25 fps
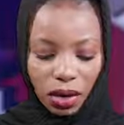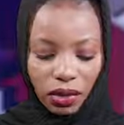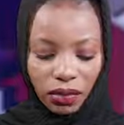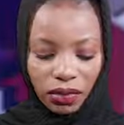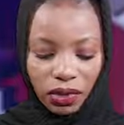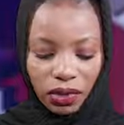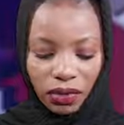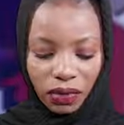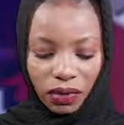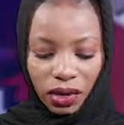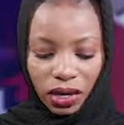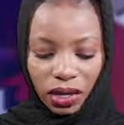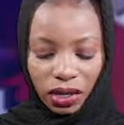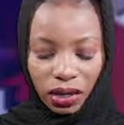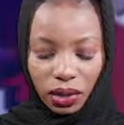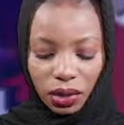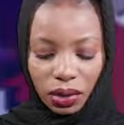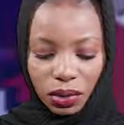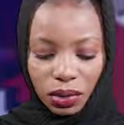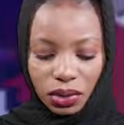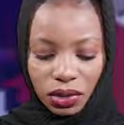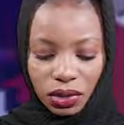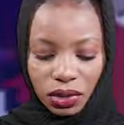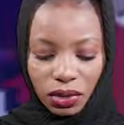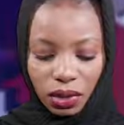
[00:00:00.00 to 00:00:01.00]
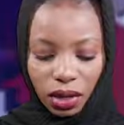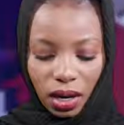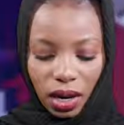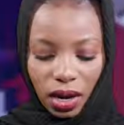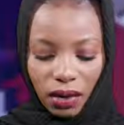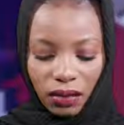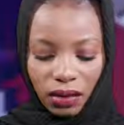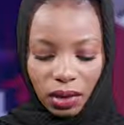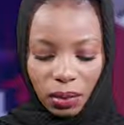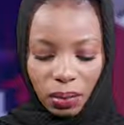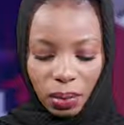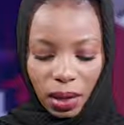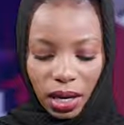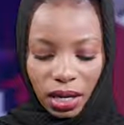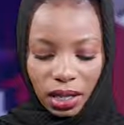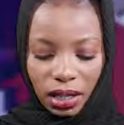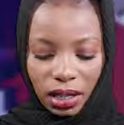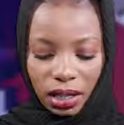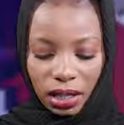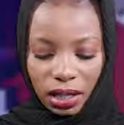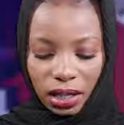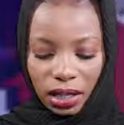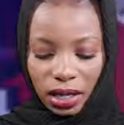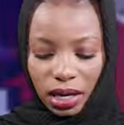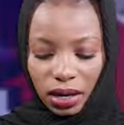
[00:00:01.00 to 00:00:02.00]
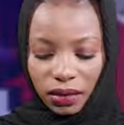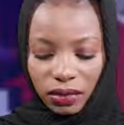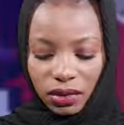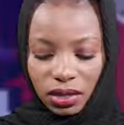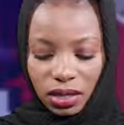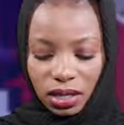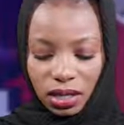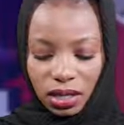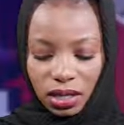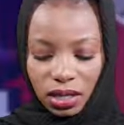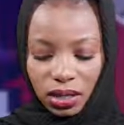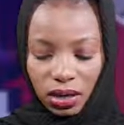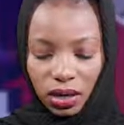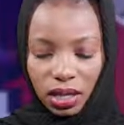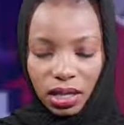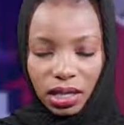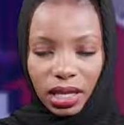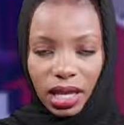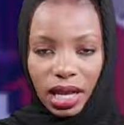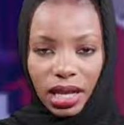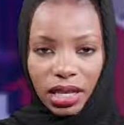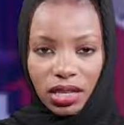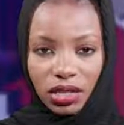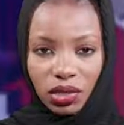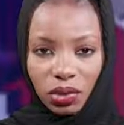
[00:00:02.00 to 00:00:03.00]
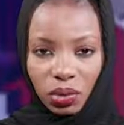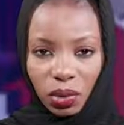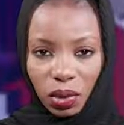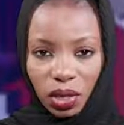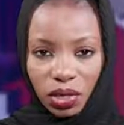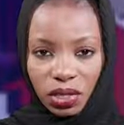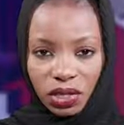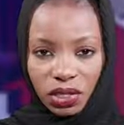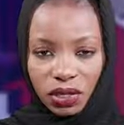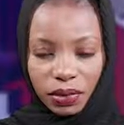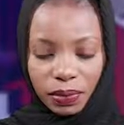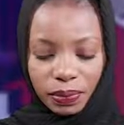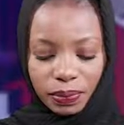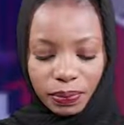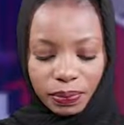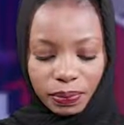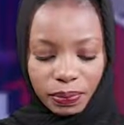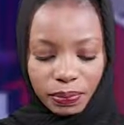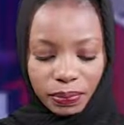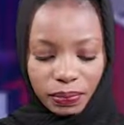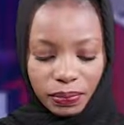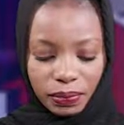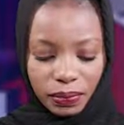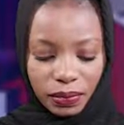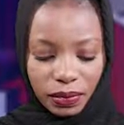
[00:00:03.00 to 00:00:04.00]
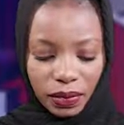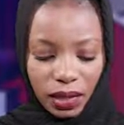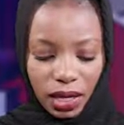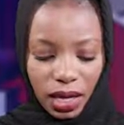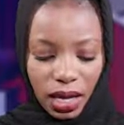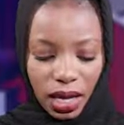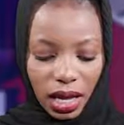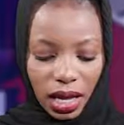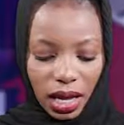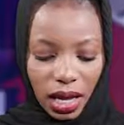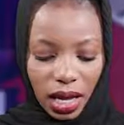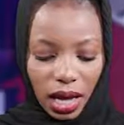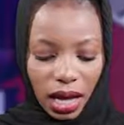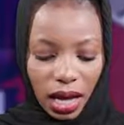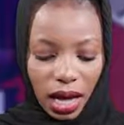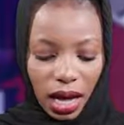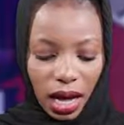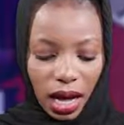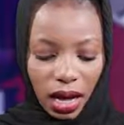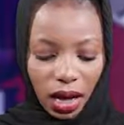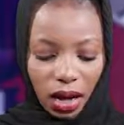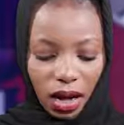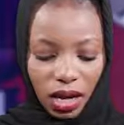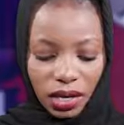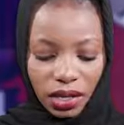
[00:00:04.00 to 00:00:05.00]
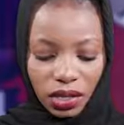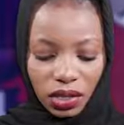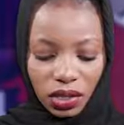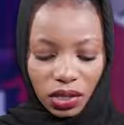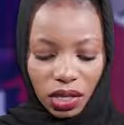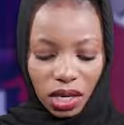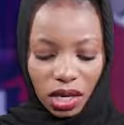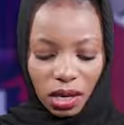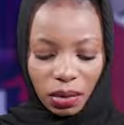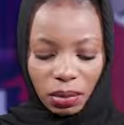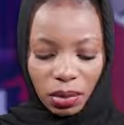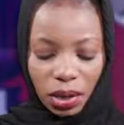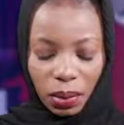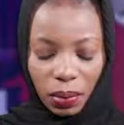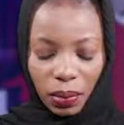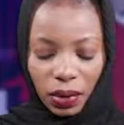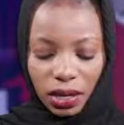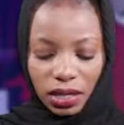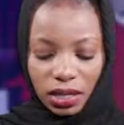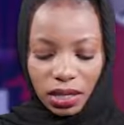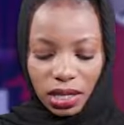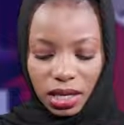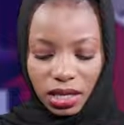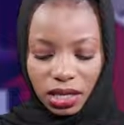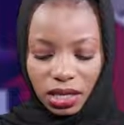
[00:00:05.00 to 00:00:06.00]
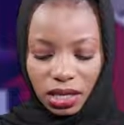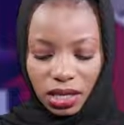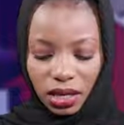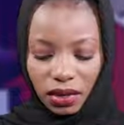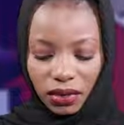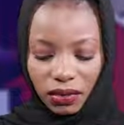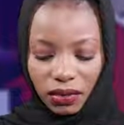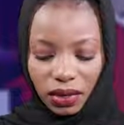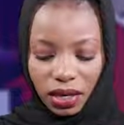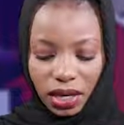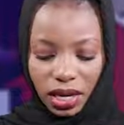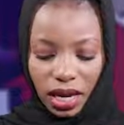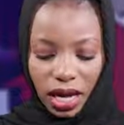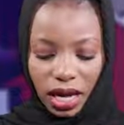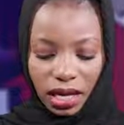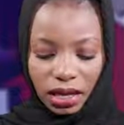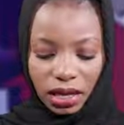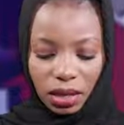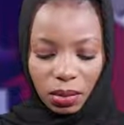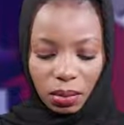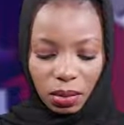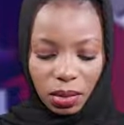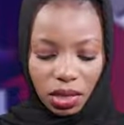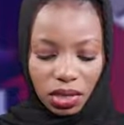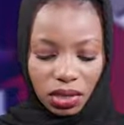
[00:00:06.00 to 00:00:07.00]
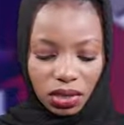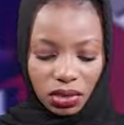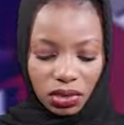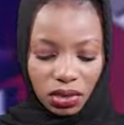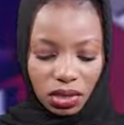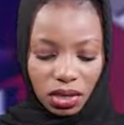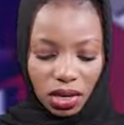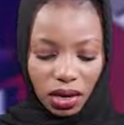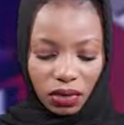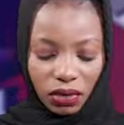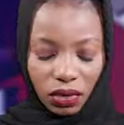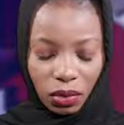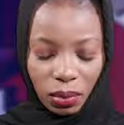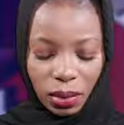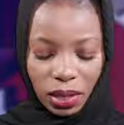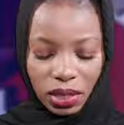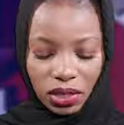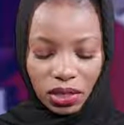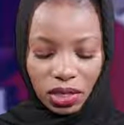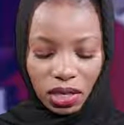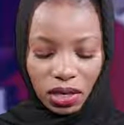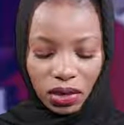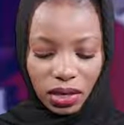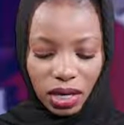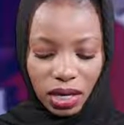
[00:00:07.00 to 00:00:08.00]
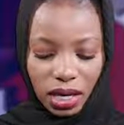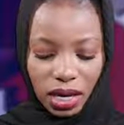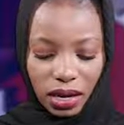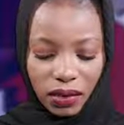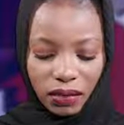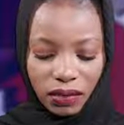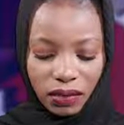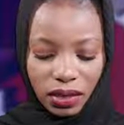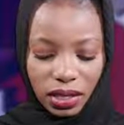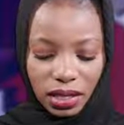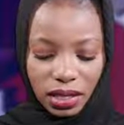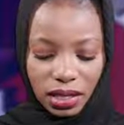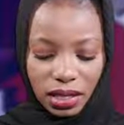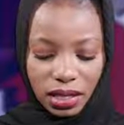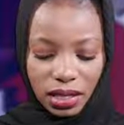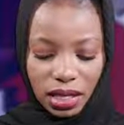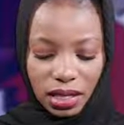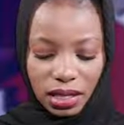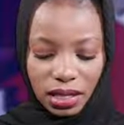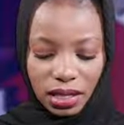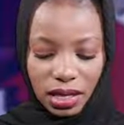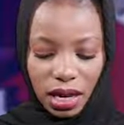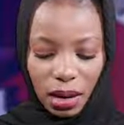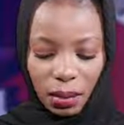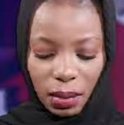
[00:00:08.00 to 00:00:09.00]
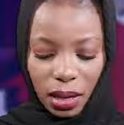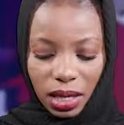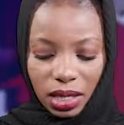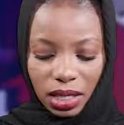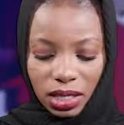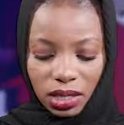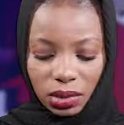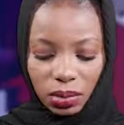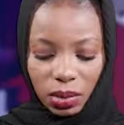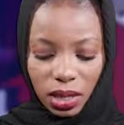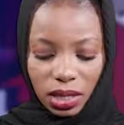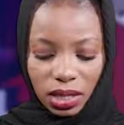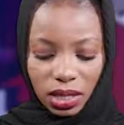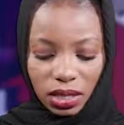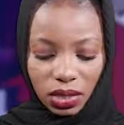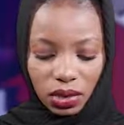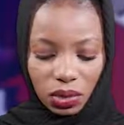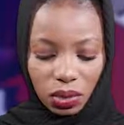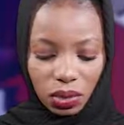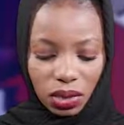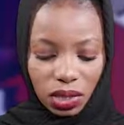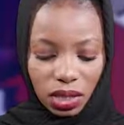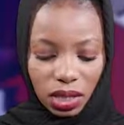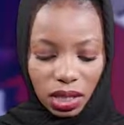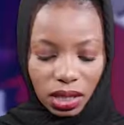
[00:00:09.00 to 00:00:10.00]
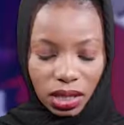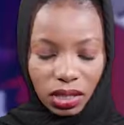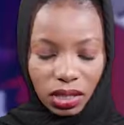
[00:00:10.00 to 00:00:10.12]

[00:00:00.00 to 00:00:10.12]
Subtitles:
of the vehicles recovered by the EFCC under his watch. According to him, the Presidential Villa, the Ministry of Humanitarian Affairs, Disaster Management and Social